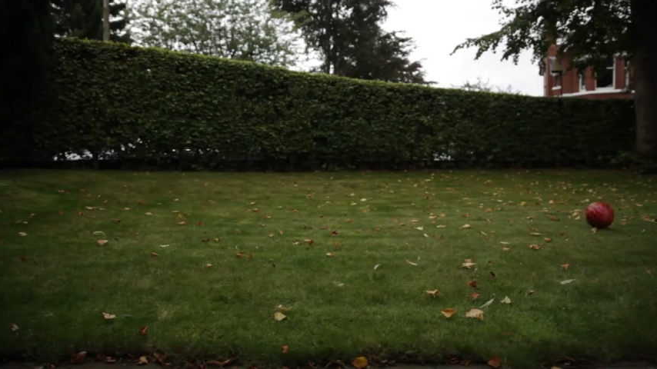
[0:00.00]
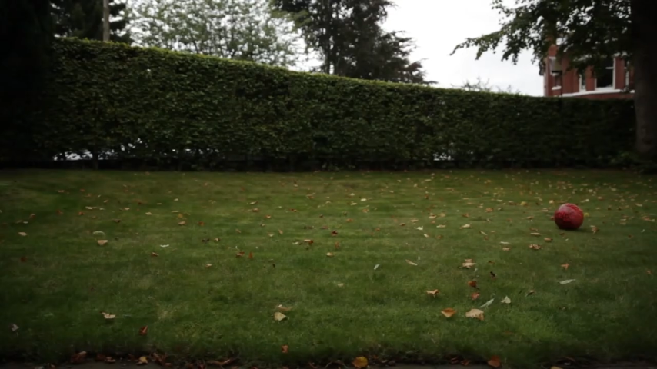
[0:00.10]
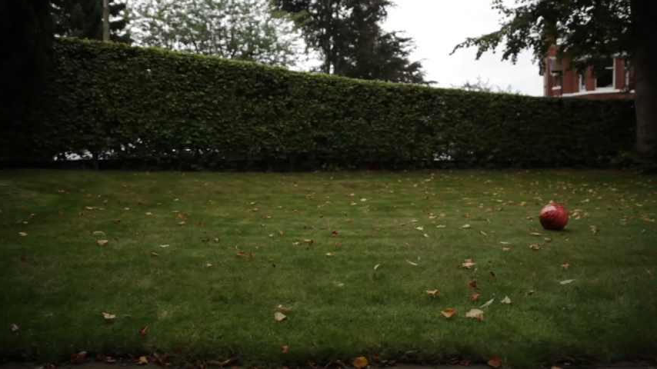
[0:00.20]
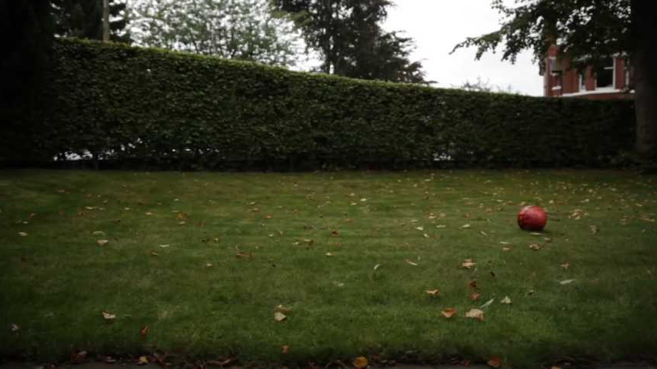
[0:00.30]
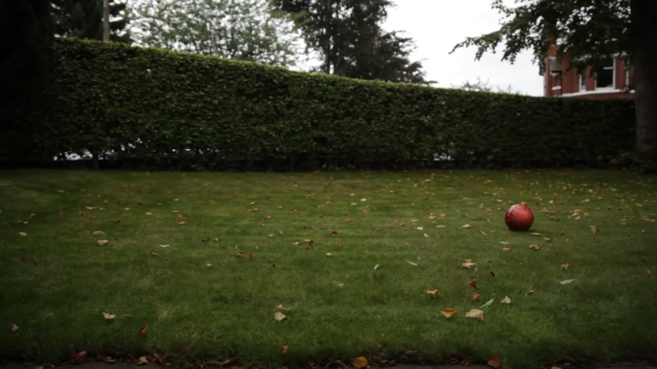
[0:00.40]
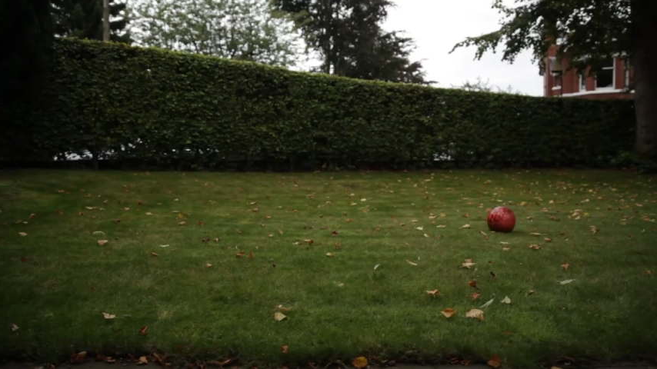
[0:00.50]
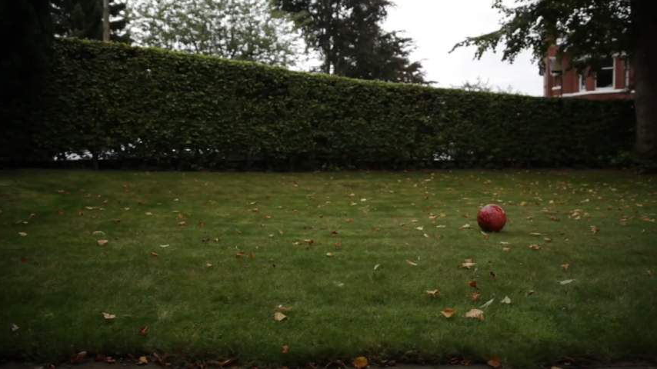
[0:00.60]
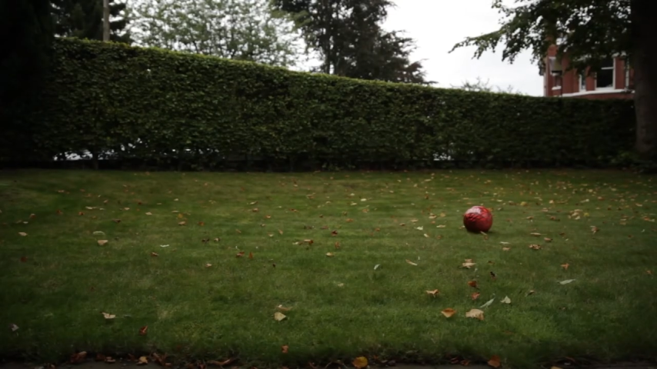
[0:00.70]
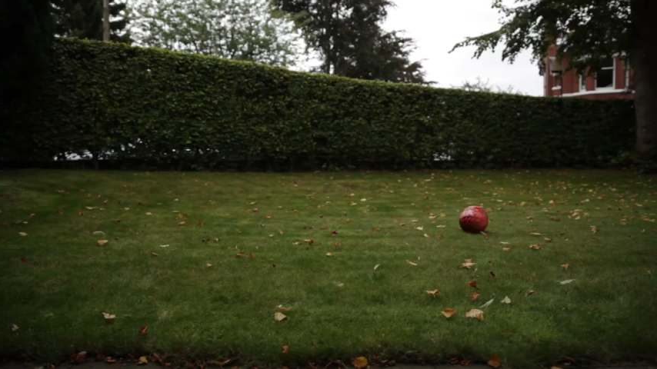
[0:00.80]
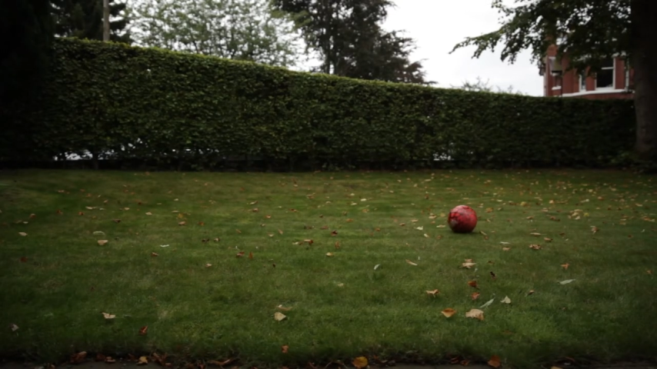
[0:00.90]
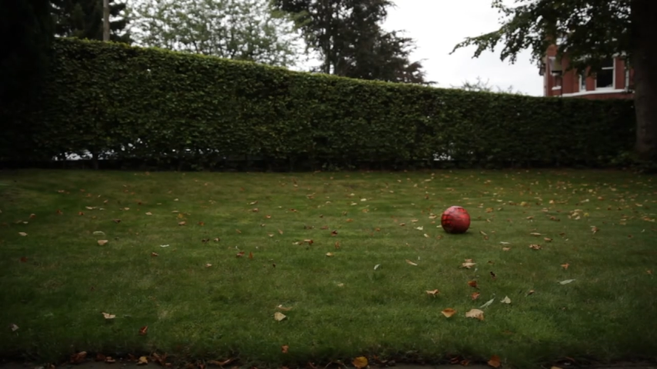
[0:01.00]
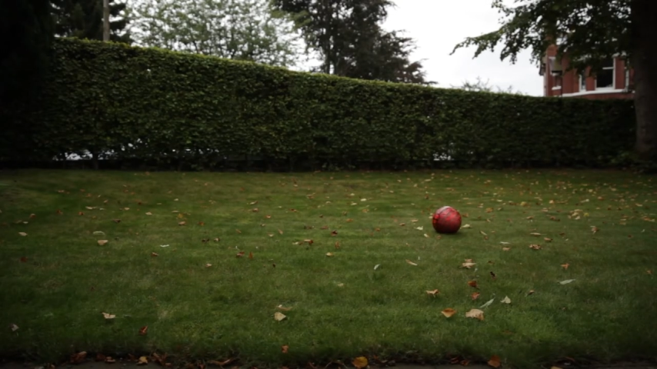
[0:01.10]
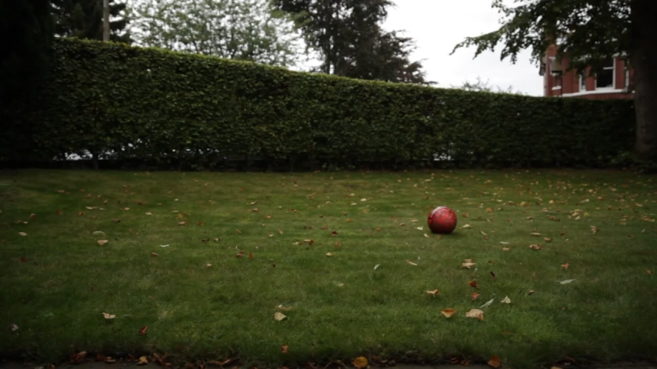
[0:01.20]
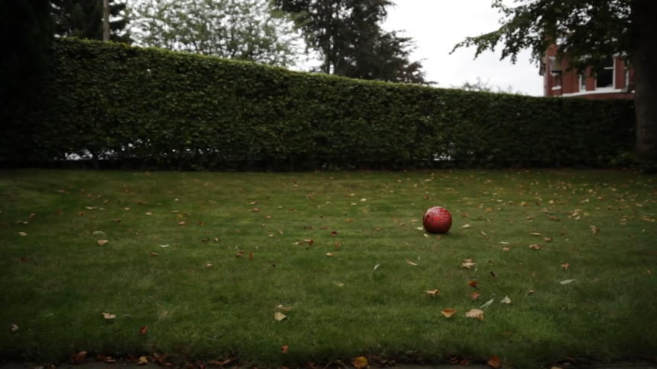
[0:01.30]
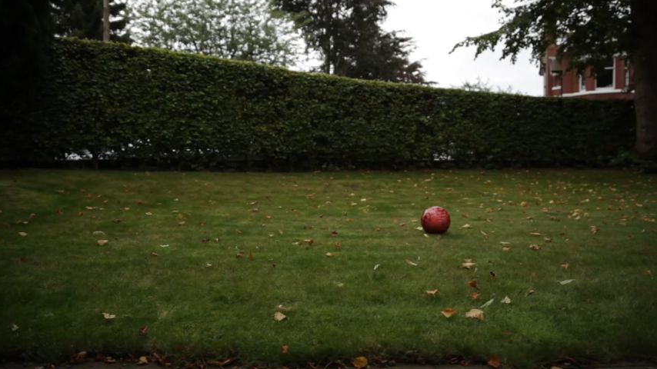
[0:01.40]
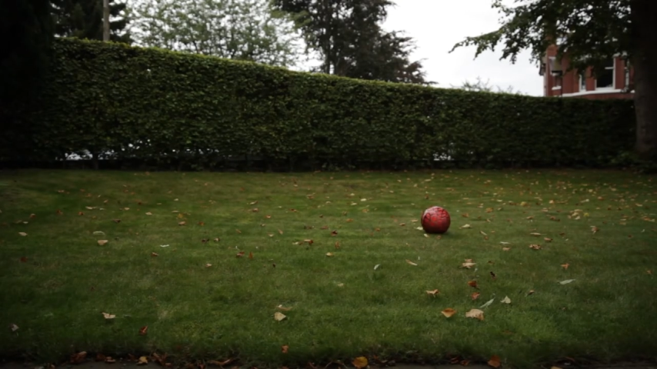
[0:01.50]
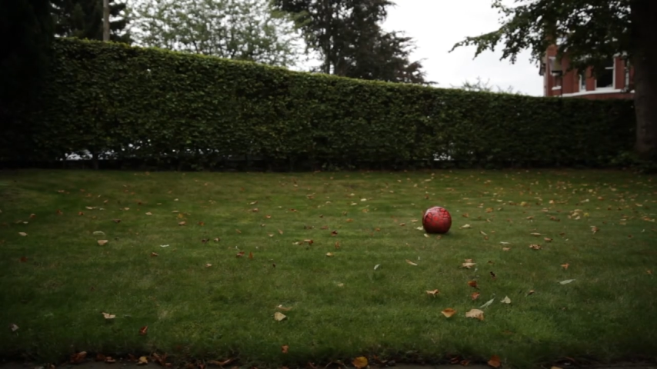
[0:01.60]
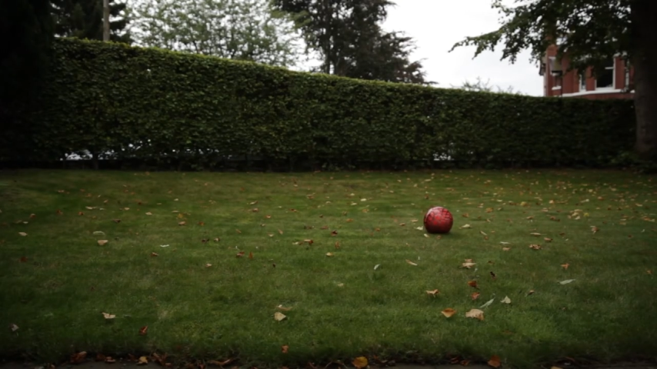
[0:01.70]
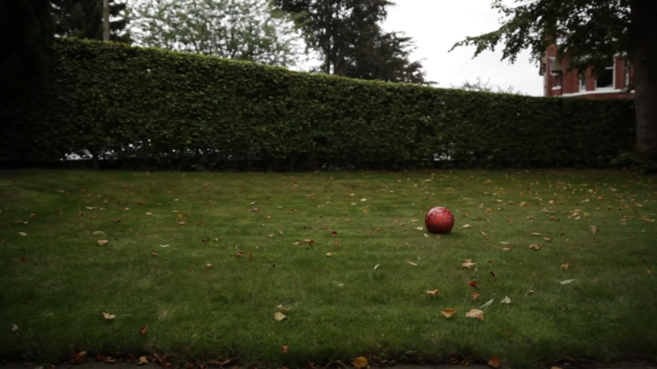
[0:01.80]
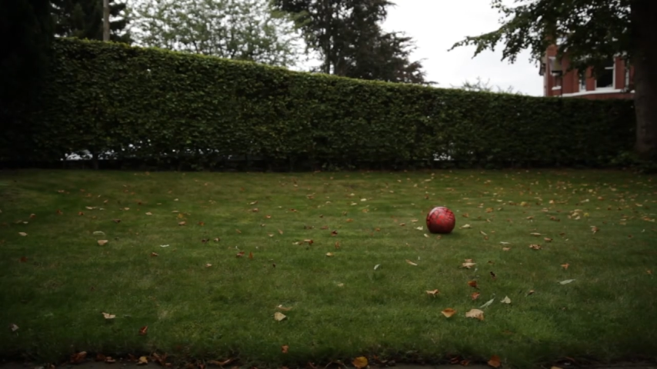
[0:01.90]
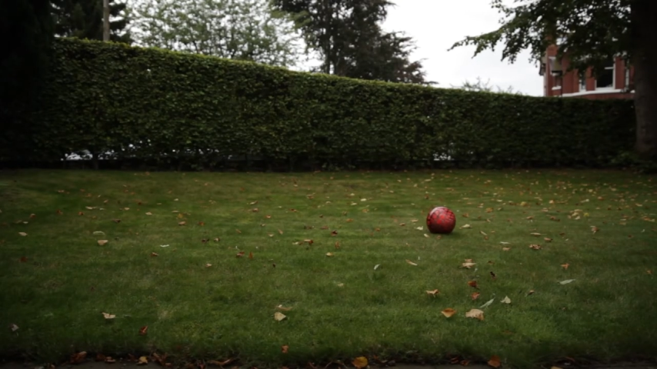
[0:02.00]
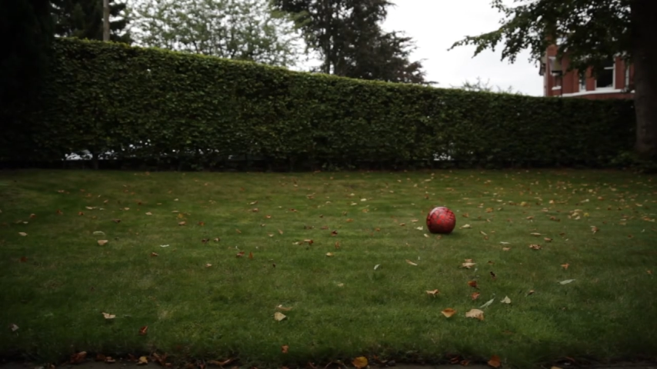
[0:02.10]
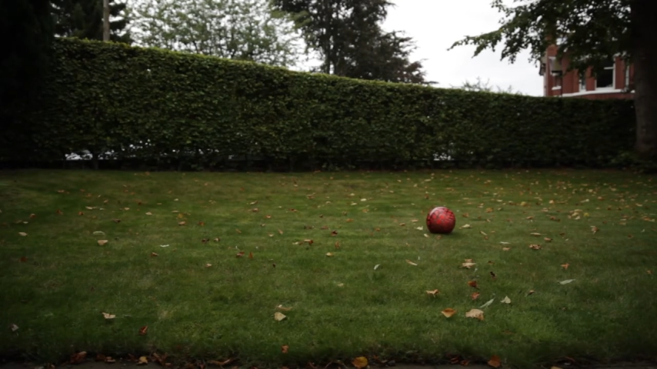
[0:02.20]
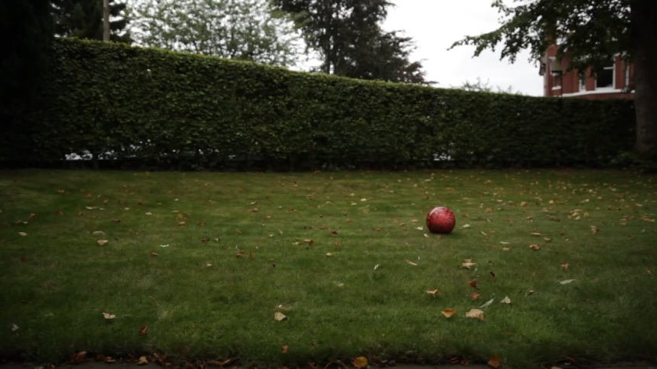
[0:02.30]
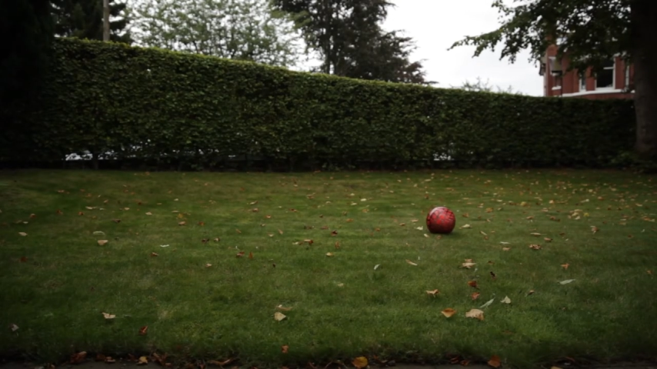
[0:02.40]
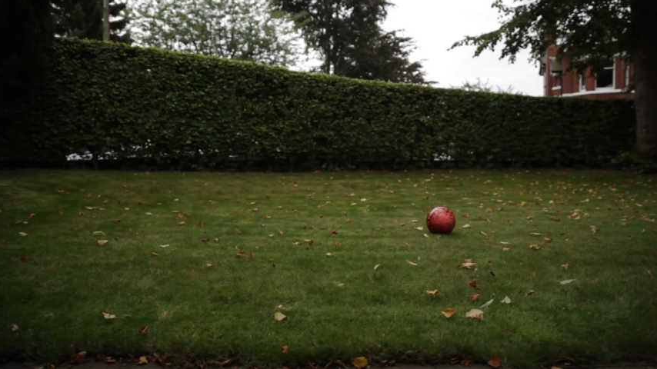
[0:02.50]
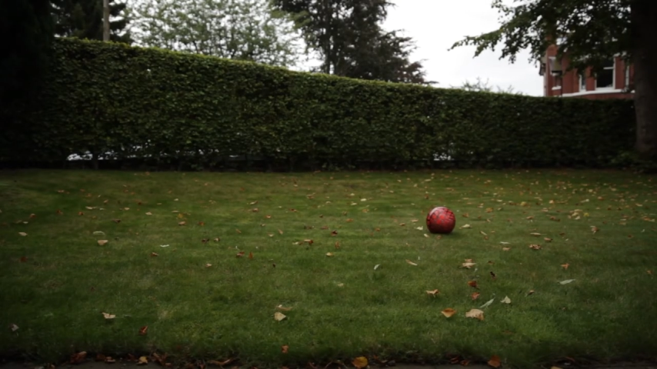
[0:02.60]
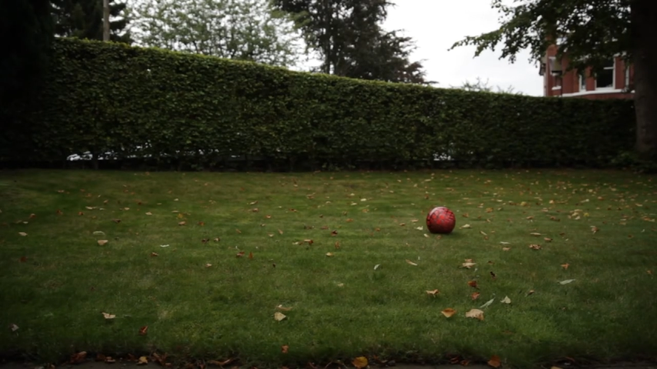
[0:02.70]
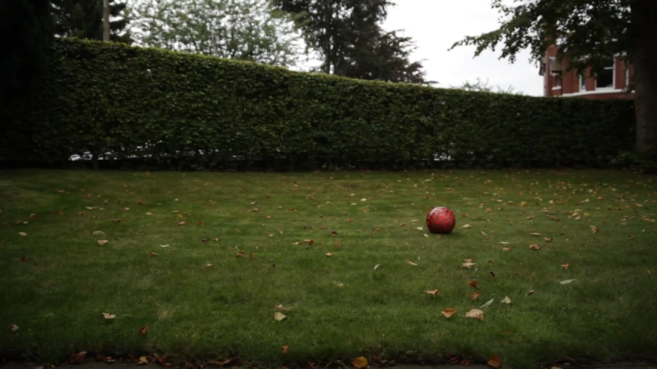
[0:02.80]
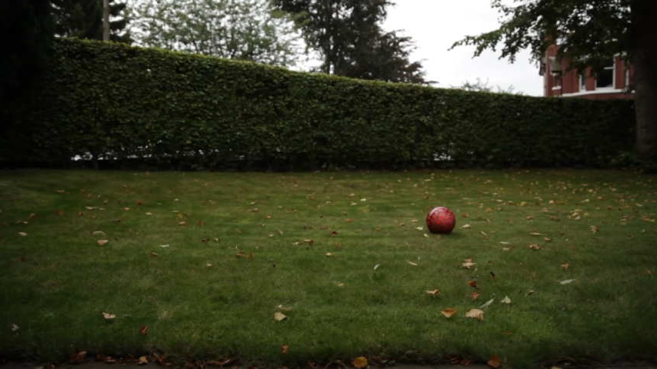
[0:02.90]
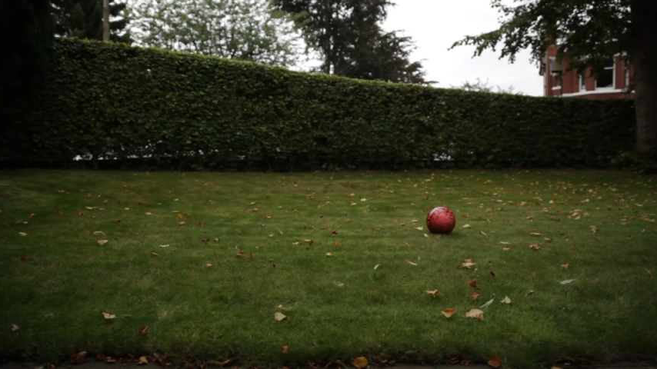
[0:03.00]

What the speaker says: Nobody's mouth can be seen.